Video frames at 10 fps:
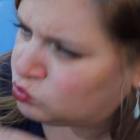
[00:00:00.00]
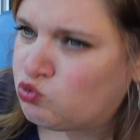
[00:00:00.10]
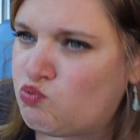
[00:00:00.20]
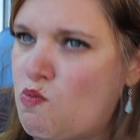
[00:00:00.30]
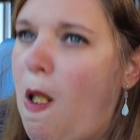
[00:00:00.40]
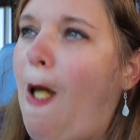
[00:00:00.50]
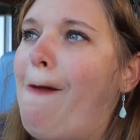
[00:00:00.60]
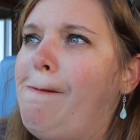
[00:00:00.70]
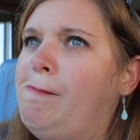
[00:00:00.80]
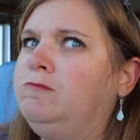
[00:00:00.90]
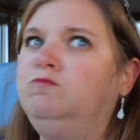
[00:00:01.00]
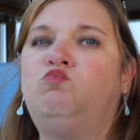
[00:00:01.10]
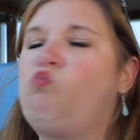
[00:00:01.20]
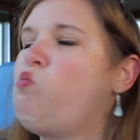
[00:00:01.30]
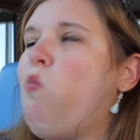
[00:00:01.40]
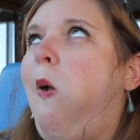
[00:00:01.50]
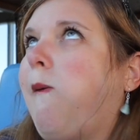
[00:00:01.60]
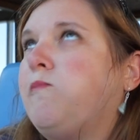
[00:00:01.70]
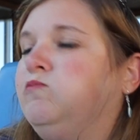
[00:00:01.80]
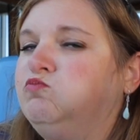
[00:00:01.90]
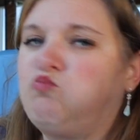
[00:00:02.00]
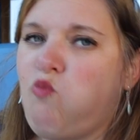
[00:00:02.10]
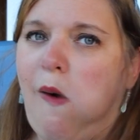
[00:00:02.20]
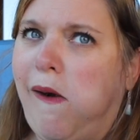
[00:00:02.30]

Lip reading: throw some lettuce and pico on it. You're good.